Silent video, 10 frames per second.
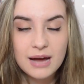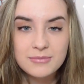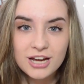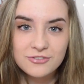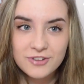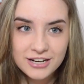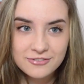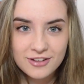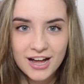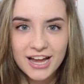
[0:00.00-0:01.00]
I'm not afraid of
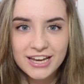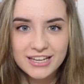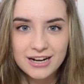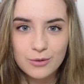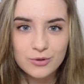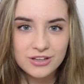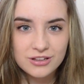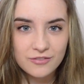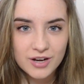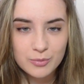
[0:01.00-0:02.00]
flying and I really
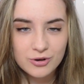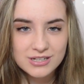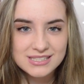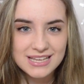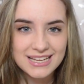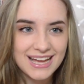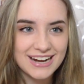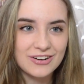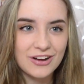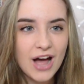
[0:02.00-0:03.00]
love airports. Like, I
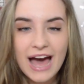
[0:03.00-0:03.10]
don't know.